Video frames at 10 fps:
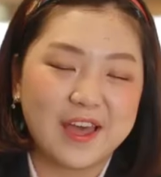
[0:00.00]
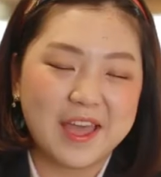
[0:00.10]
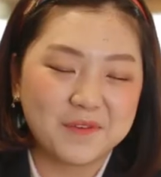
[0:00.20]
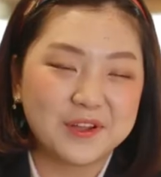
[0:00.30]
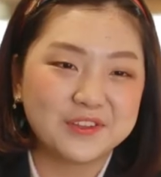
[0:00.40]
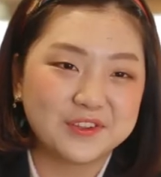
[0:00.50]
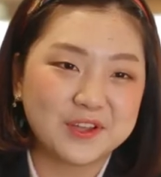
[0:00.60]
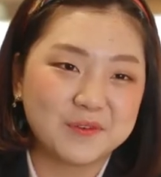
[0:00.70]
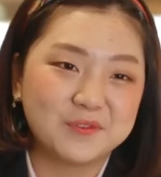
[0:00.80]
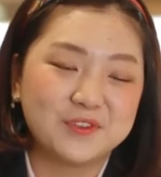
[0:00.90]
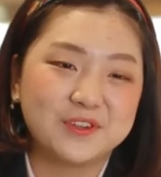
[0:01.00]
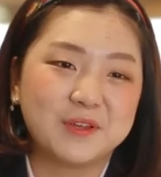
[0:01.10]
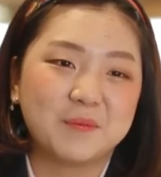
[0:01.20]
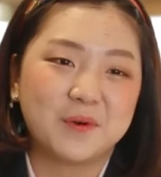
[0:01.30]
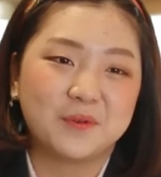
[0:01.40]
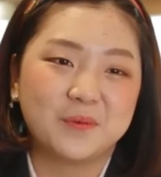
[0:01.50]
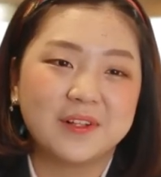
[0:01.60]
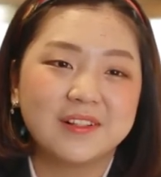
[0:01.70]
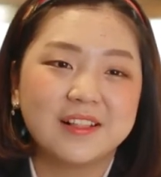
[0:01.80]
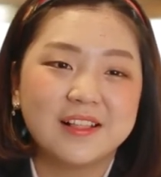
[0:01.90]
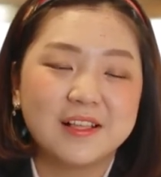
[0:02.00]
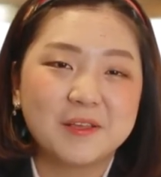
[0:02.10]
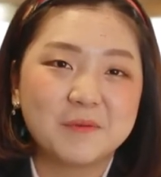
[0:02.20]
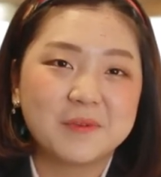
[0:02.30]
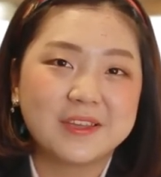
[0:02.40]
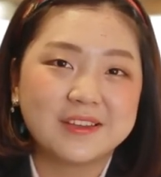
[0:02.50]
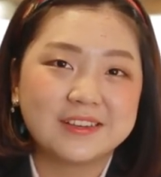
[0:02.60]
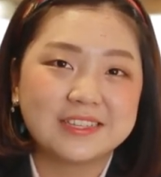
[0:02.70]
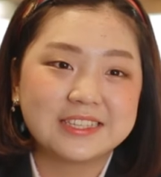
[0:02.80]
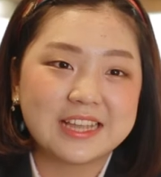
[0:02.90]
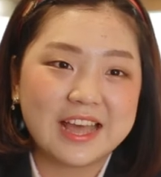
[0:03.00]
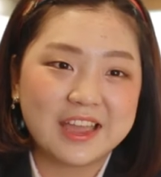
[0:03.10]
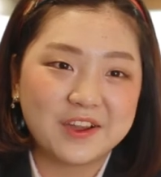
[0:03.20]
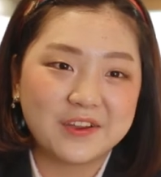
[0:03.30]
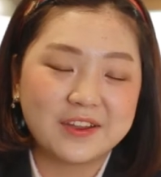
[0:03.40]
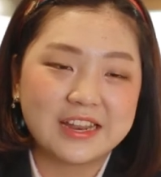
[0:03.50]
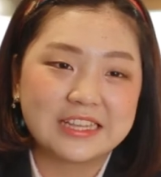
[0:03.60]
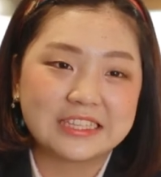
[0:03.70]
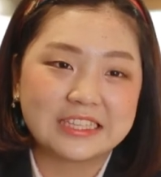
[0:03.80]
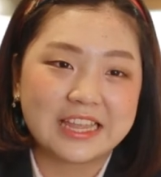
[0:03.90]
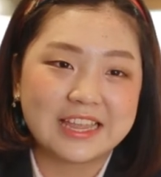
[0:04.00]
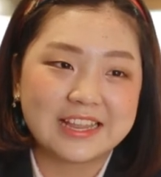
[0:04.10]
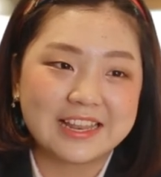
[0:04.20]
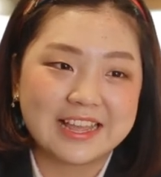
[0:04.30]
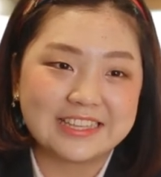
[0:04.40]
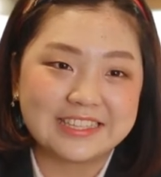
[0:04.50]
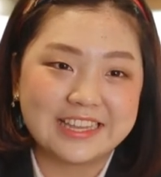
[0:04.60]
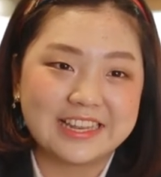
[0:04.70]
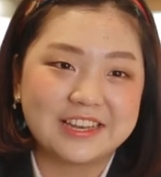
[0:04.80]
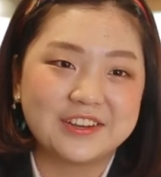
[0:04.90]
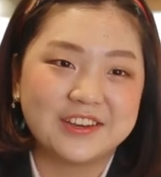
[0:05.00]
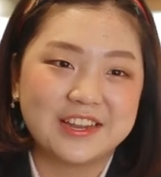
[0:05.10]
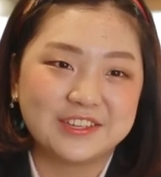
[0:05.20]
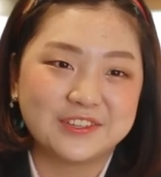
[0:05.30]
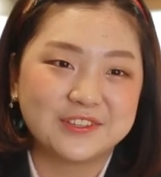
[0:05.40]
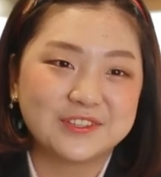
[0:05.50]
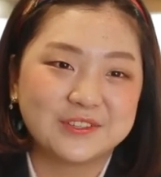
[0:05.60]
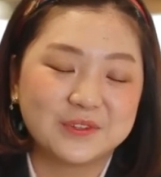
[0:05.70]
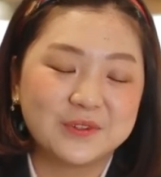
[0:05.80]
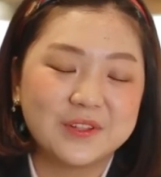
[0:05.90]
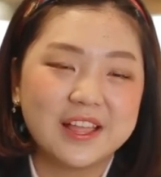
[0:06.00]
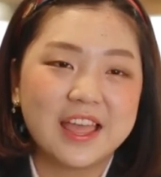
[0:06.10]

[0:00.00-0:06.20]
I want to come to the Bodwell because I heard it's like nice international school